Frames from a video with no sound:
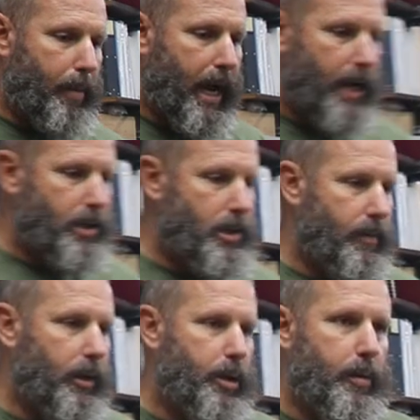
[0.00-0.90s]
batches of
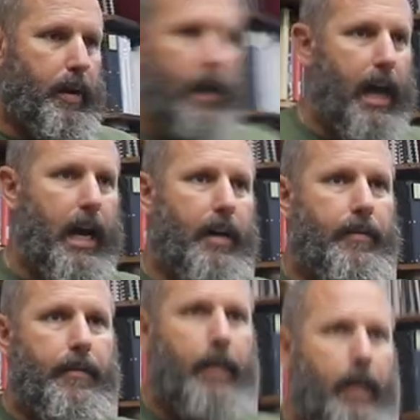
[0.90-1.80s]
aluminum. I
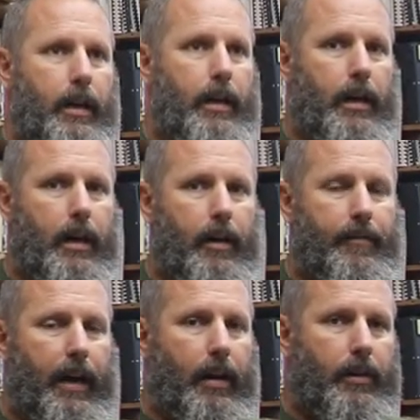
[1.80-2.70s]
have a
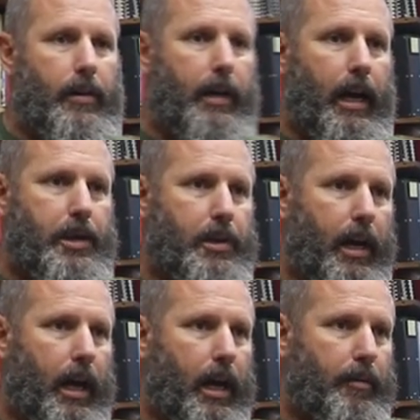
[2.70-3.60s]
foundry. I actually
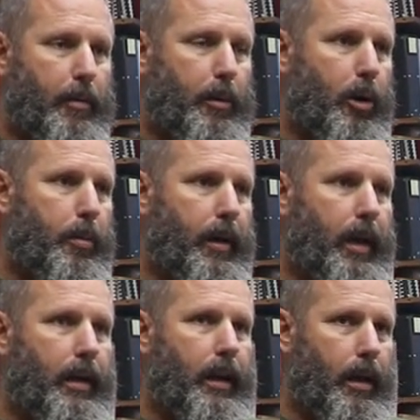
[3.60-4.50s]
have a
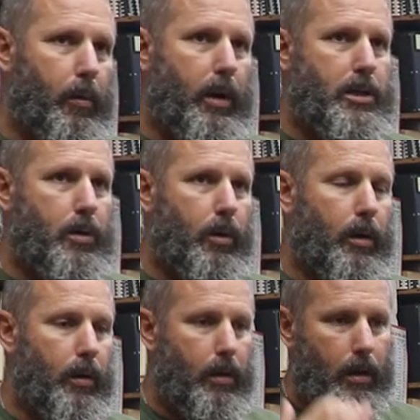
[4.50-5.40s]
propane and a waste
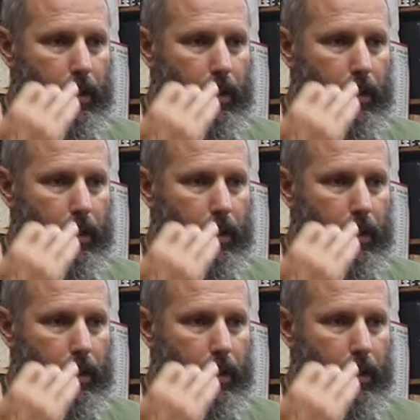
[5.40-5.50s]
oil